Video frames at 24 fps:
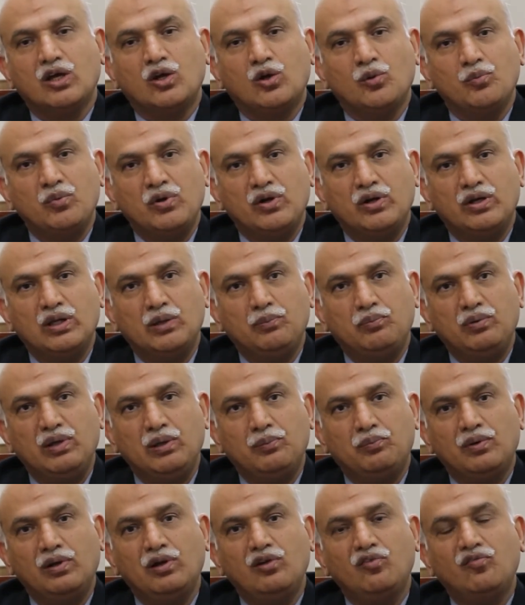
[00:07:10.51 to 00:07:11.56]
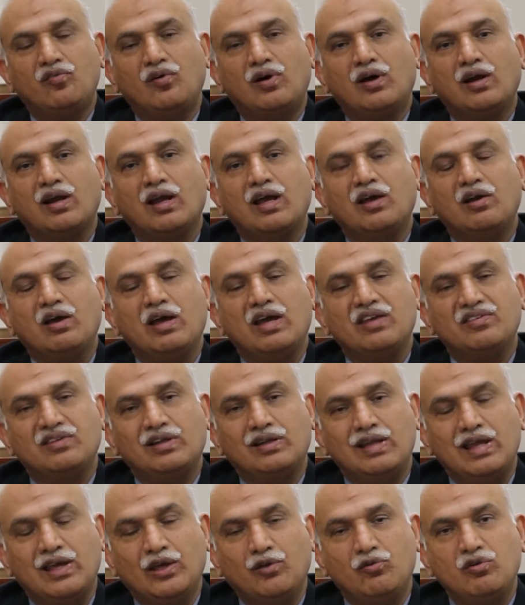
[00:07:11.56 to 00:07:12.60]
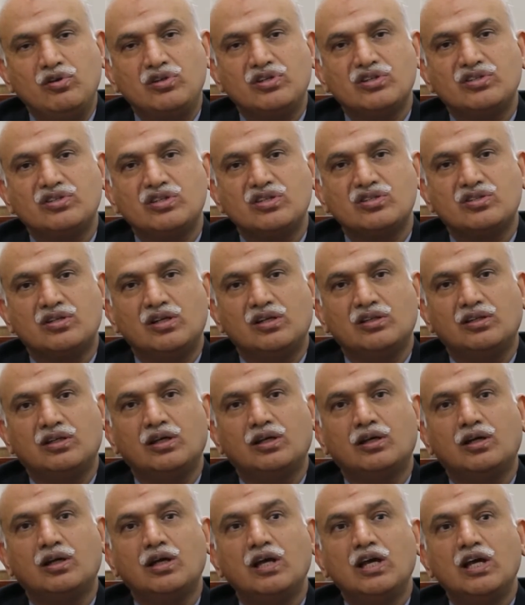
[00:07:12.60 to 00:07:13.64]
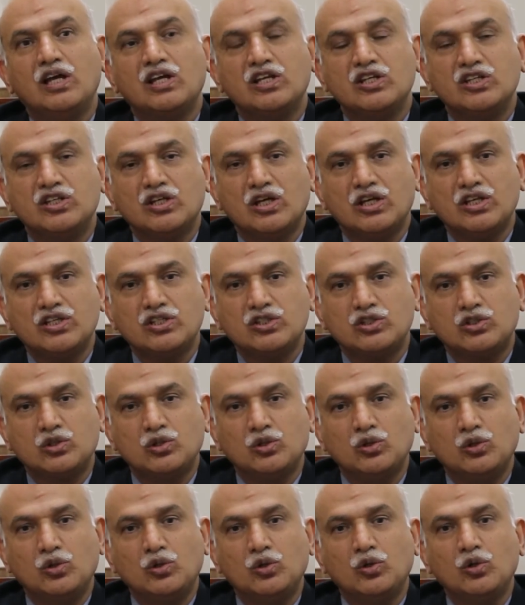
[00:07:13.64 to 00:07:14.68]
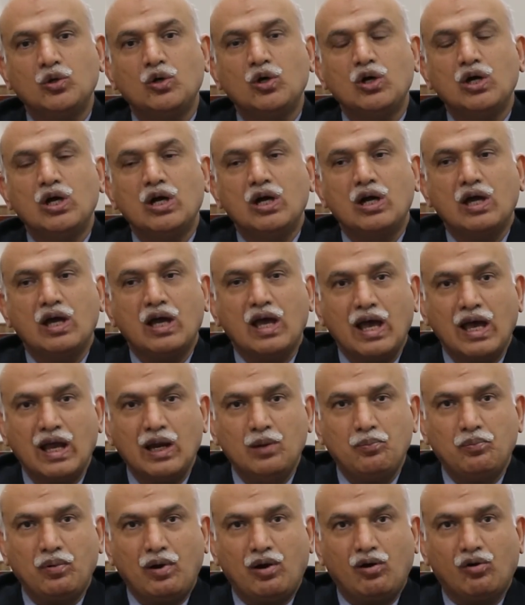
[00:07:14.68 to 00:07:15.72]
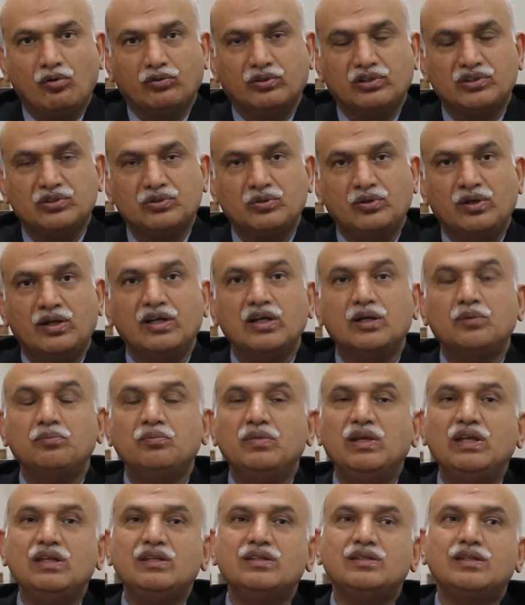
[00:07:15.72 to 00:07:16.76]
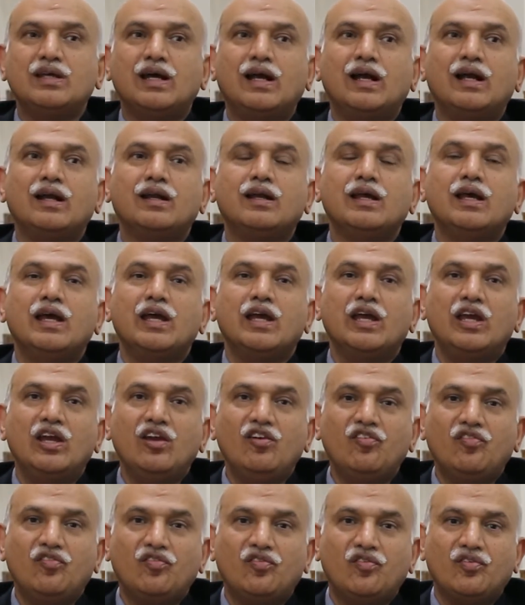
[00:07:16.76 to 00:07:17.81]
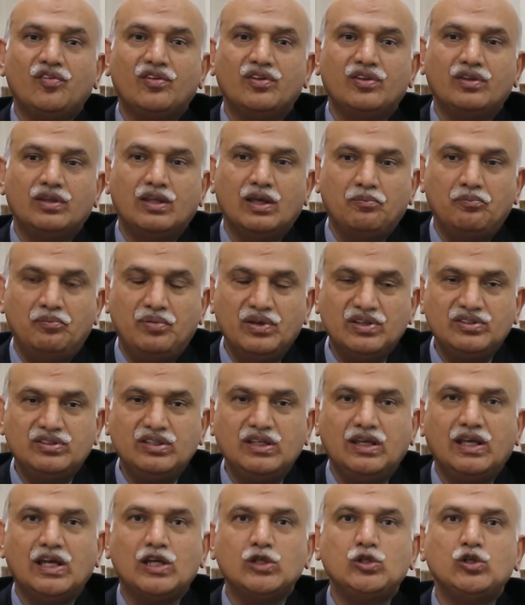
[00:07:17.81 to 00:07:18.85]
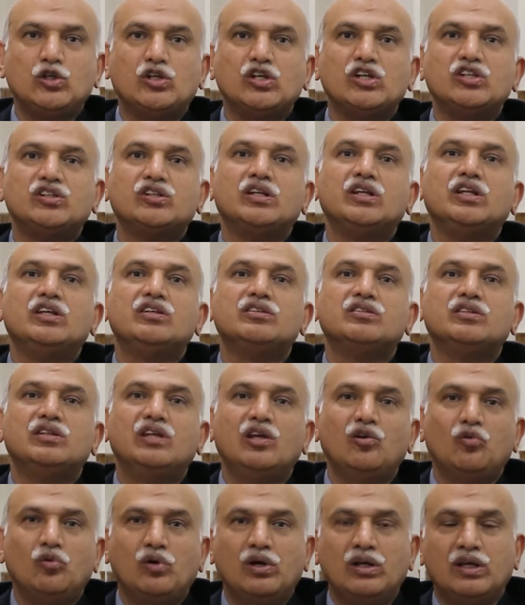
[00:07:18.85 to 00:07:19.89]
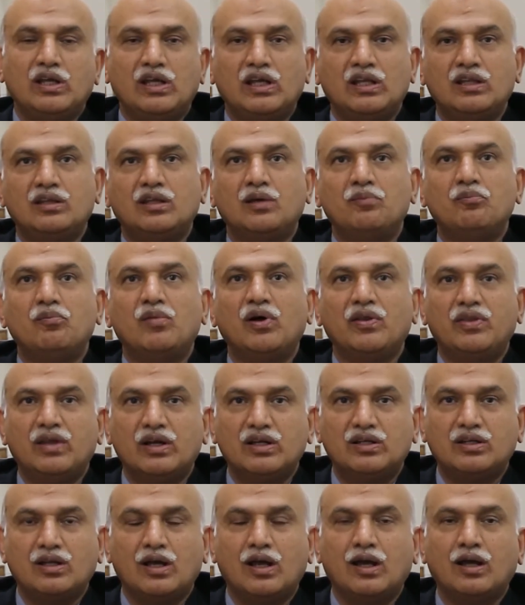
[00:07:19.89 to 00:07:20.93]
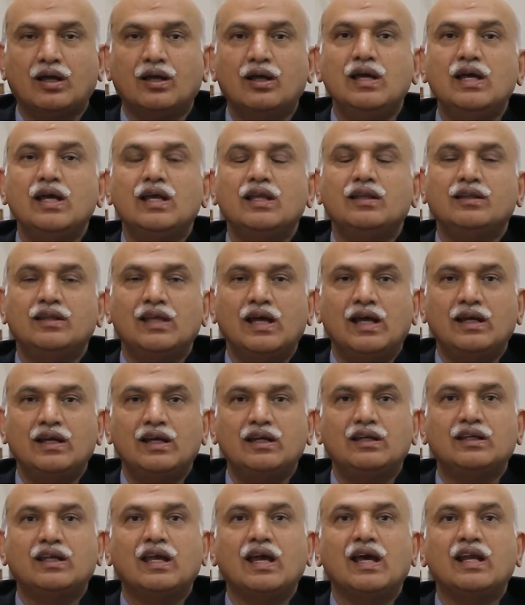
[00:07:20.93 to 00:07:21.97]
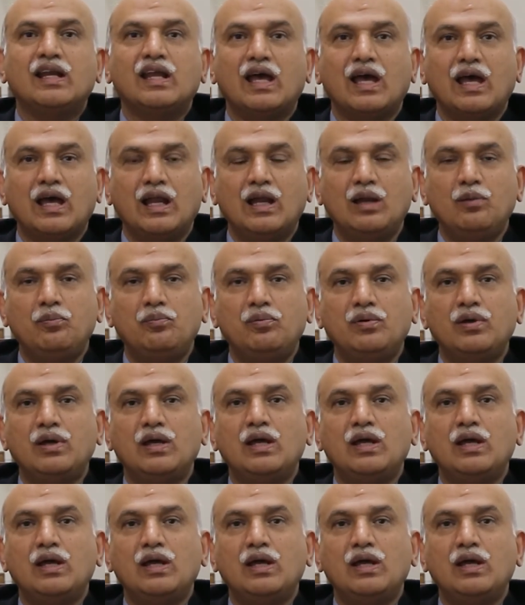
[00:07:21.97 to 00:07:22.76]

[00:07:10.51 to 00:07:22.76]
community people as a language assistant there, just to help out the student. It means that if the basic education is given in the mother tongue, then it can help